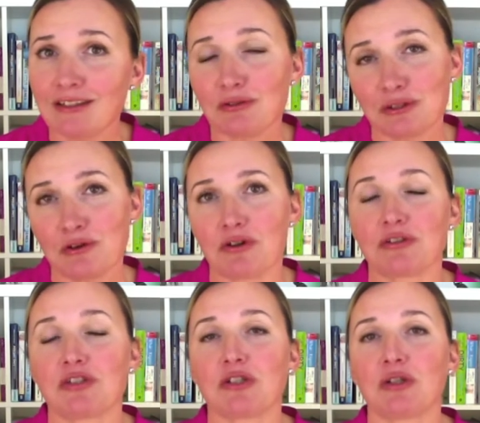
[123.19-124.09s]
or not?
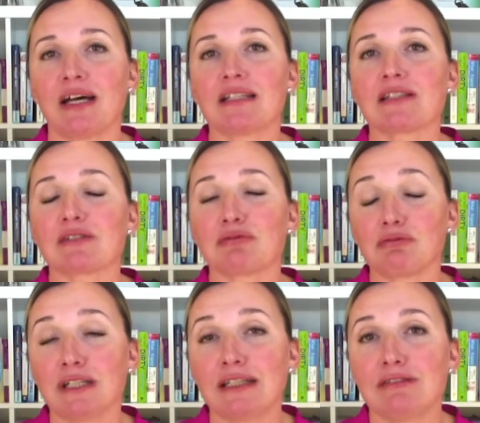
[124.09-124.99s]
So that's
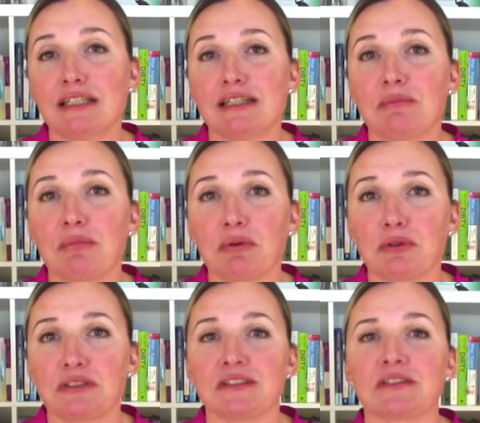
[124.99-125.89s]
really, really
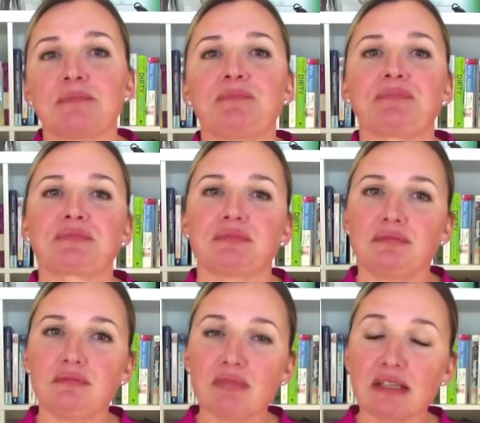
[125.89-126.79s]
important.
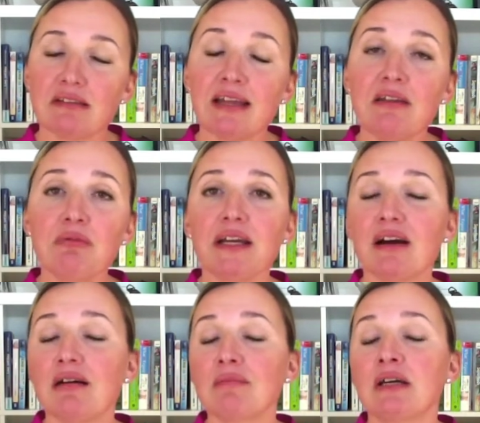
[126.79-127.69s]
Then we
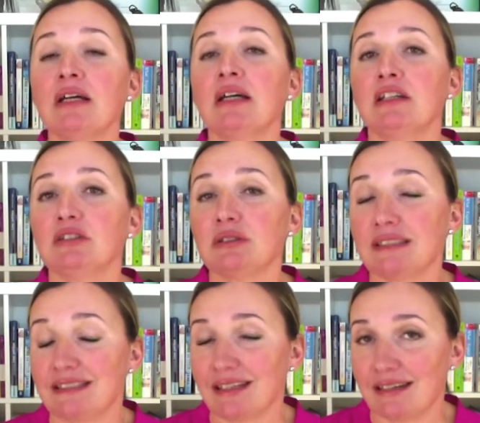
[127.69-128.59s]
come to the
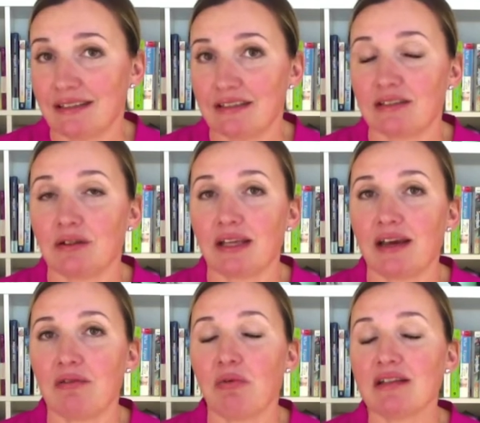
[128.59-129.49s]
diet. Okay,
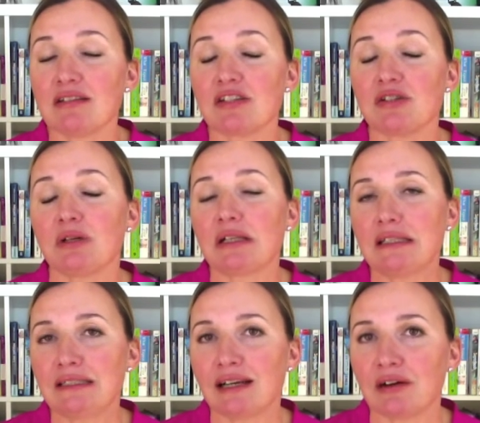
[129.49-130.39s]
once you
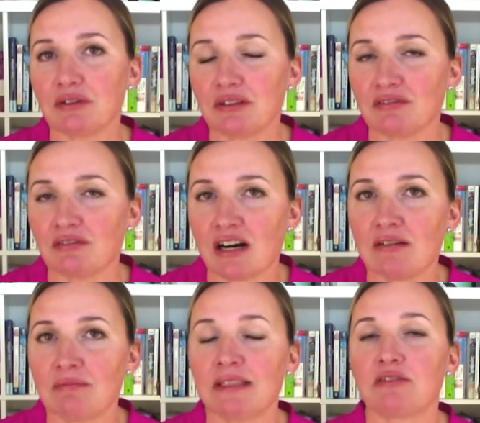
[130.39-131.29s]
cleaned out the
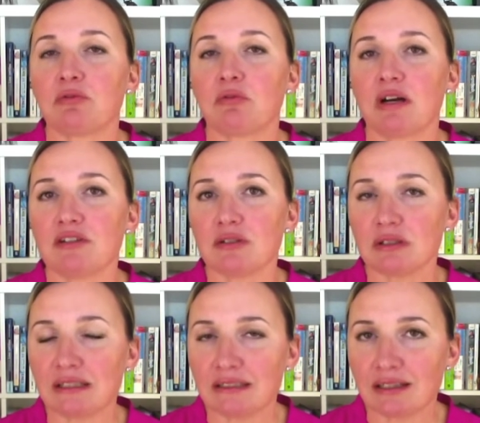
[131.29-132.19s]
environment, once you
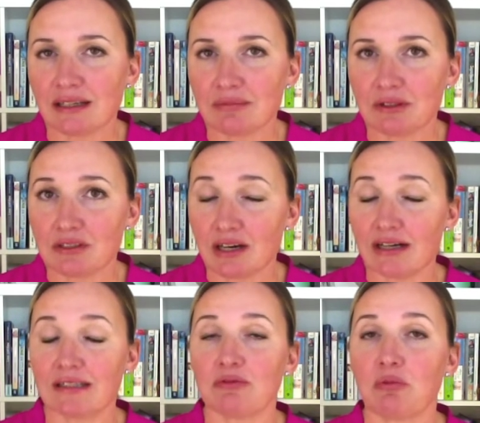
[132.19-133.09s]
cleaned out your
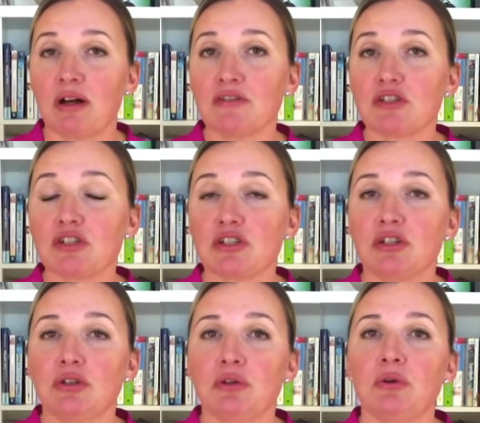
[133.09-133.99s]
diet, once
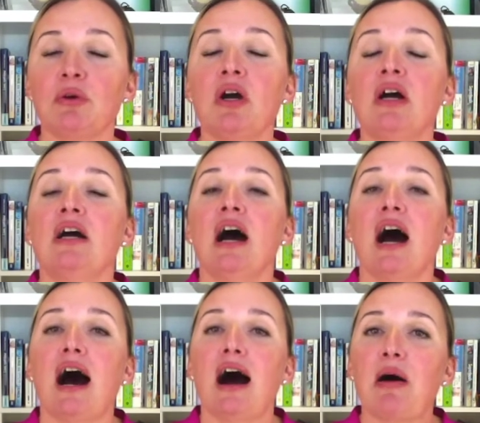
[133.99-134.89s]
you
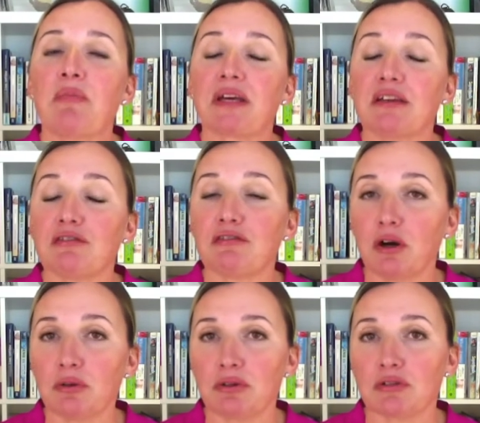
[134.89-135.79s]
can
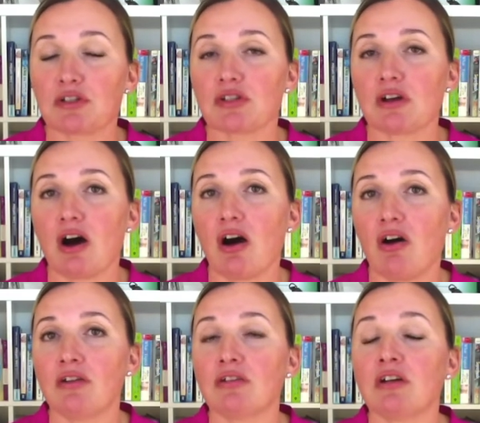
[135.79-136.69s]
focus
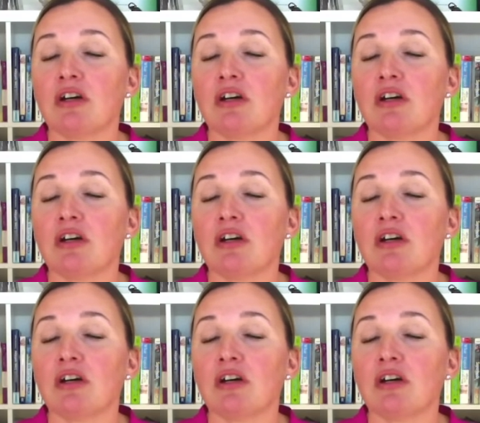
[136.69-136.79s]
on